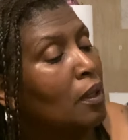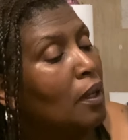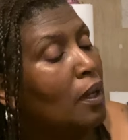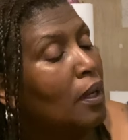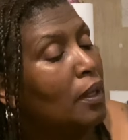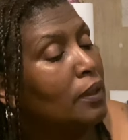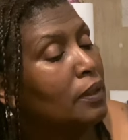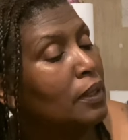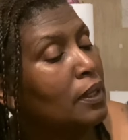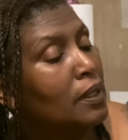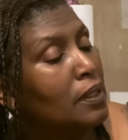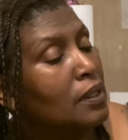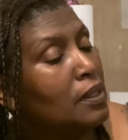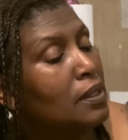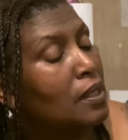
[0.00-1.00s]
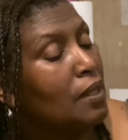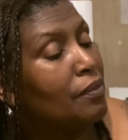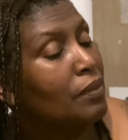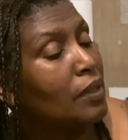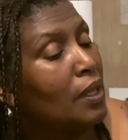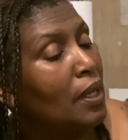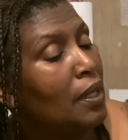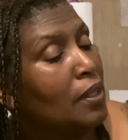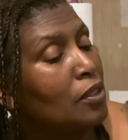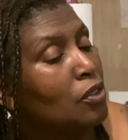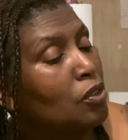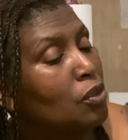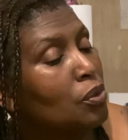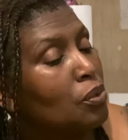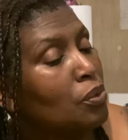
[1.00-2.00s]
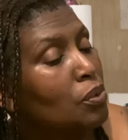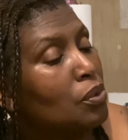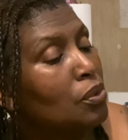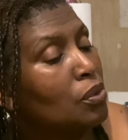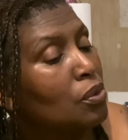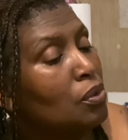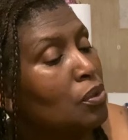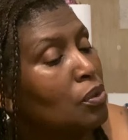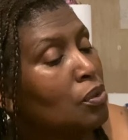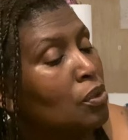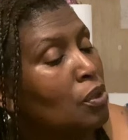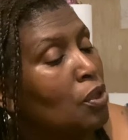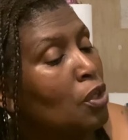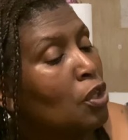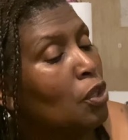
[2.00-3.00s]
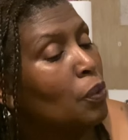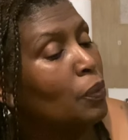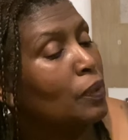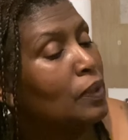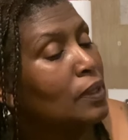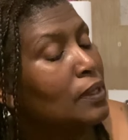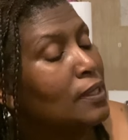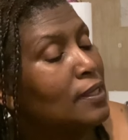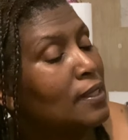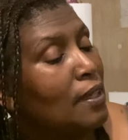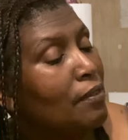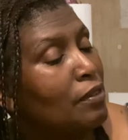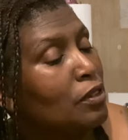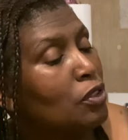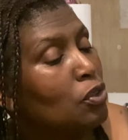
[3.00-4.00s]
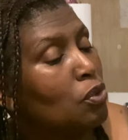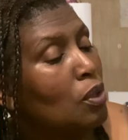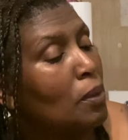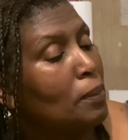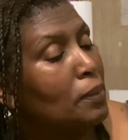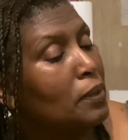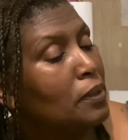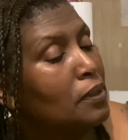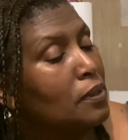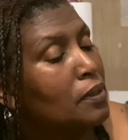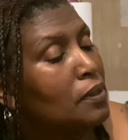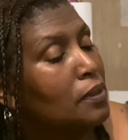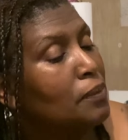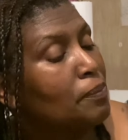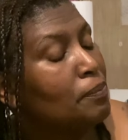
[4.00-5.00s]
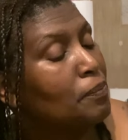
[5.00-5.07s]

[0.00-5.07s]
uh, then the seven angels with the seven trumpets